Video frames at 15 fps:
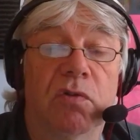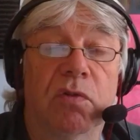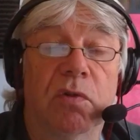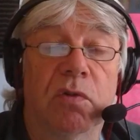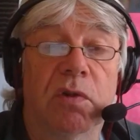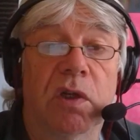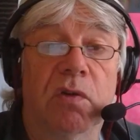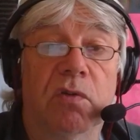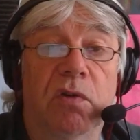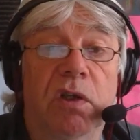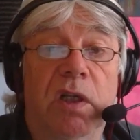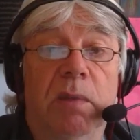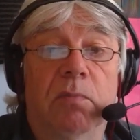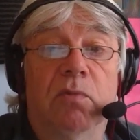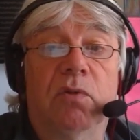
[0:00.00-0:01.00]

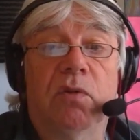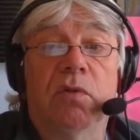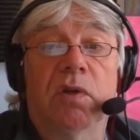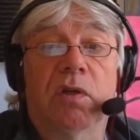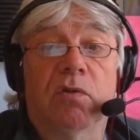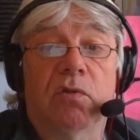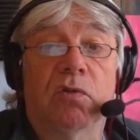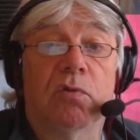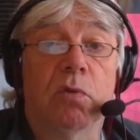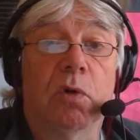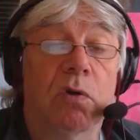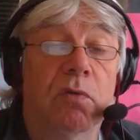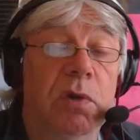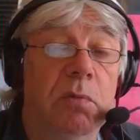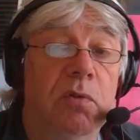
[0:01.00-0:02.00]

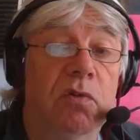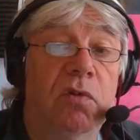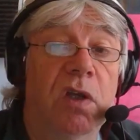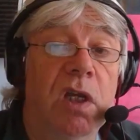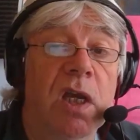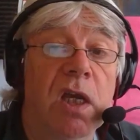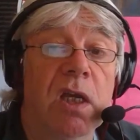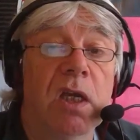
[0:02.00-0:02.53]
2011-2012, and it was the